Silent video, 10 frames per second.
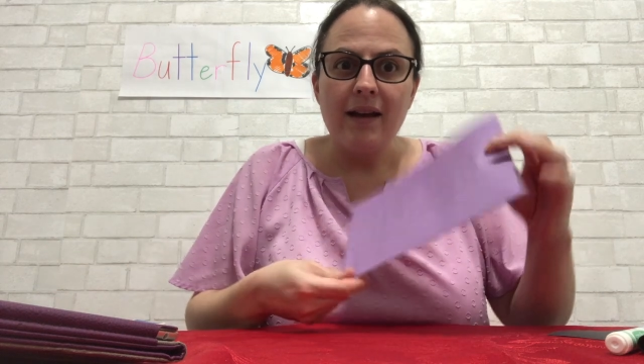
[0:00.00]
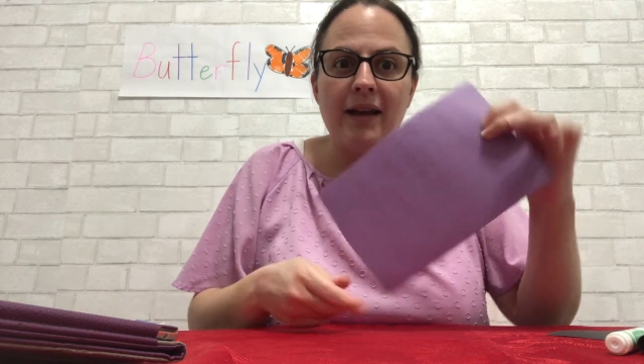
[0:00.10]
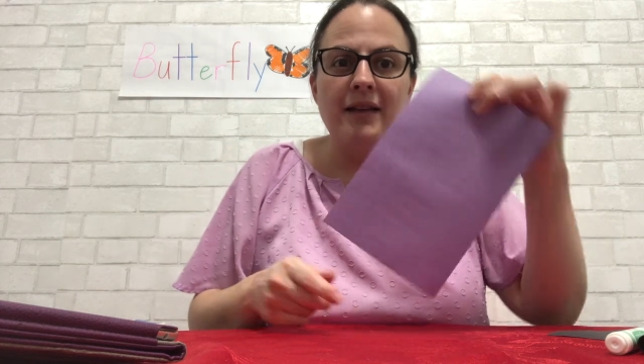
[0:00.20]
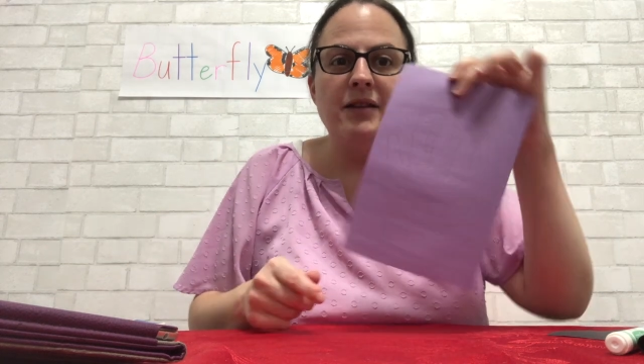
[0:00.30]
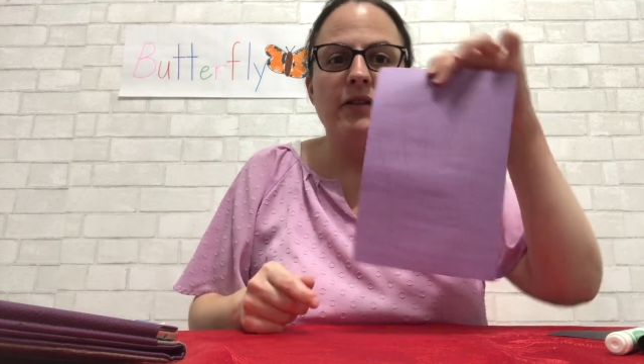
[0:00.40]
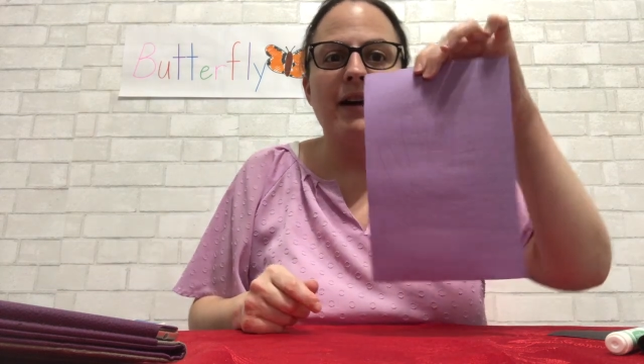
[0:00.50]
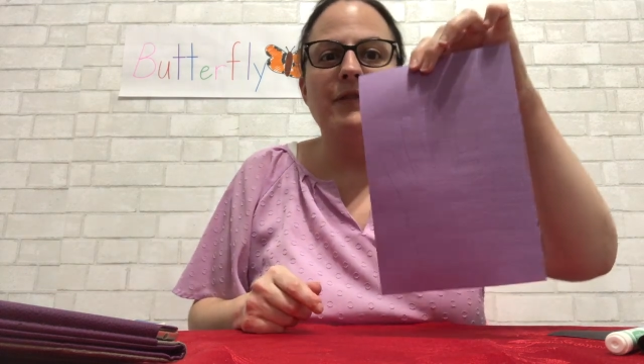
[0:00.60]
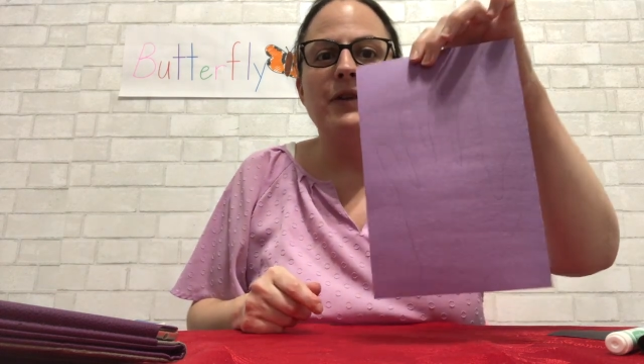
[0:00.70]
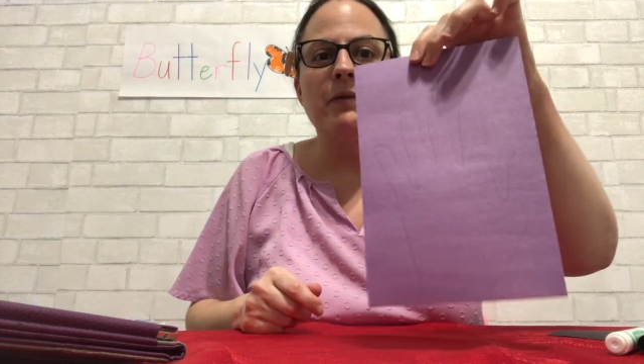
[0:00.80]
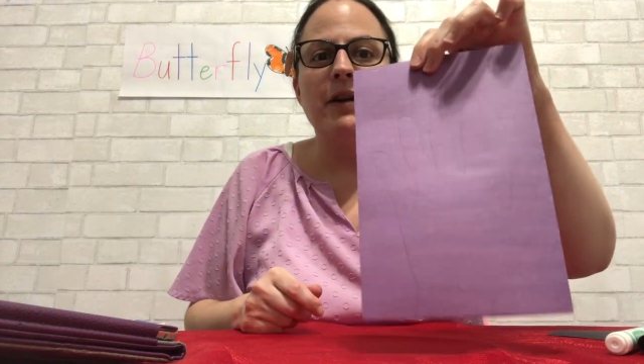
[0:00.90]
And you don't
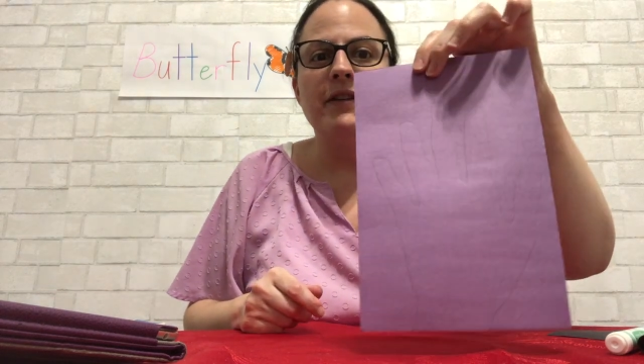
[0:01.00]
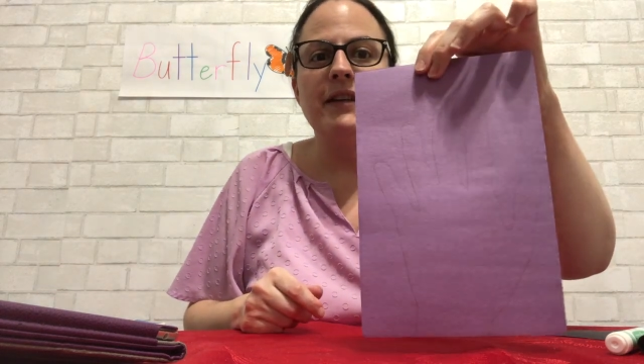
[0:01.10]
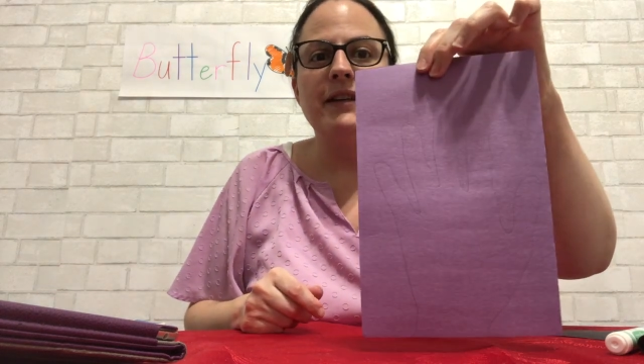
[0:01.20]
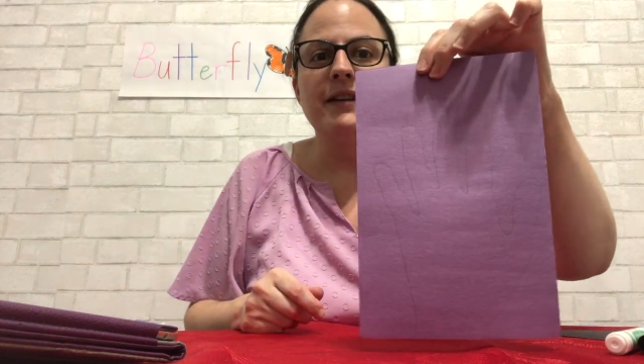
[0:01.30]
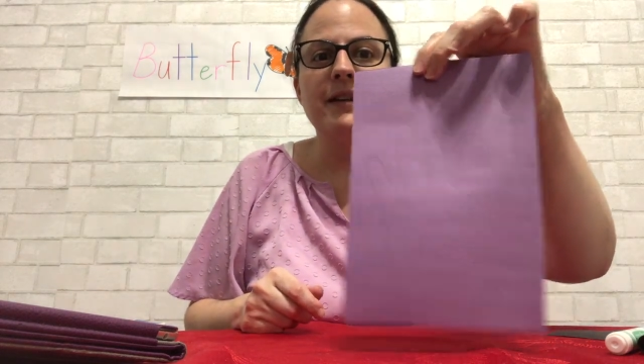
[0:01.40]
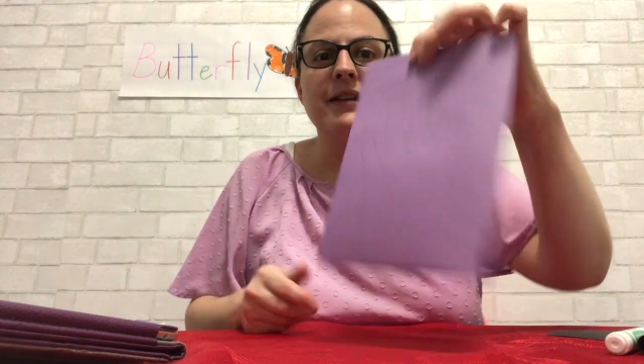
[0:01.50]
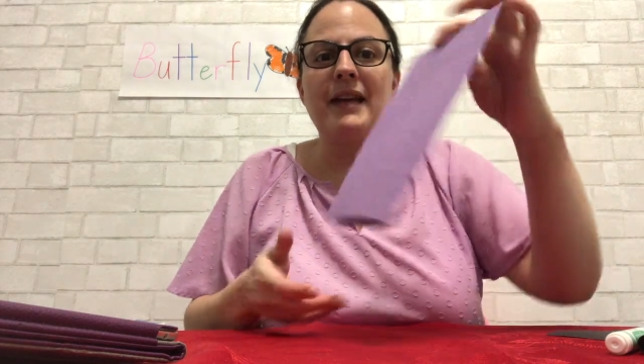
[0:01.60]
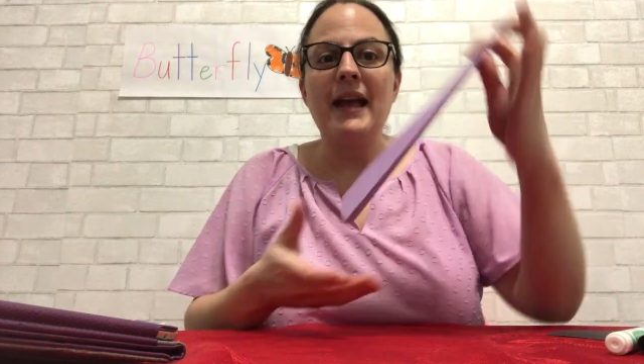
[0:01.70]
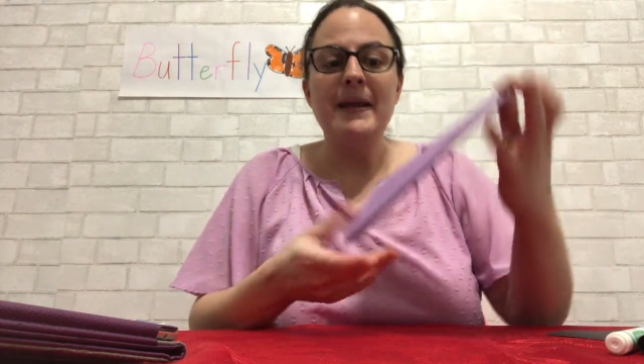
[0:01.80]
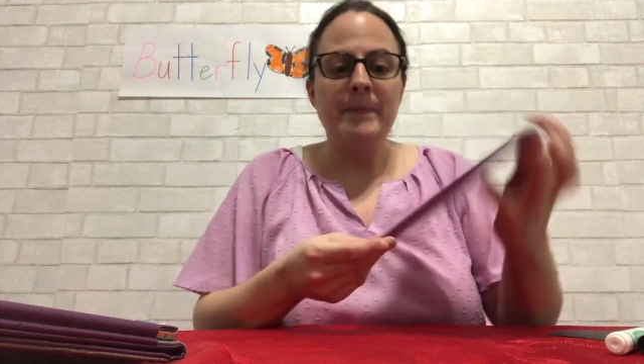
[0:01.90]
have to worry,
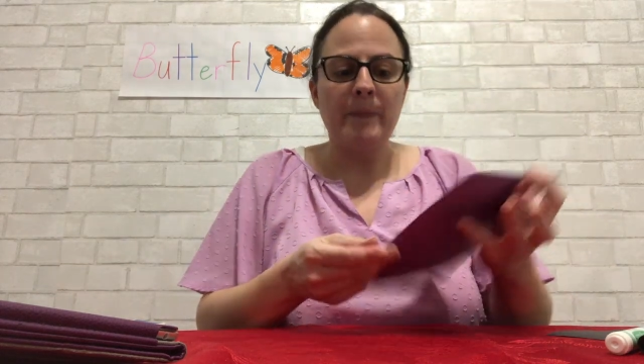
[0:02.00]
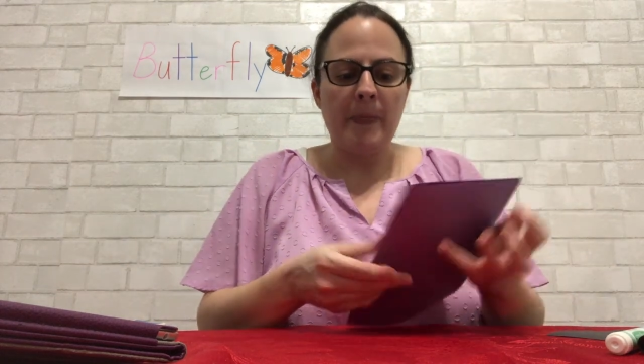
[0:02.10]
okay?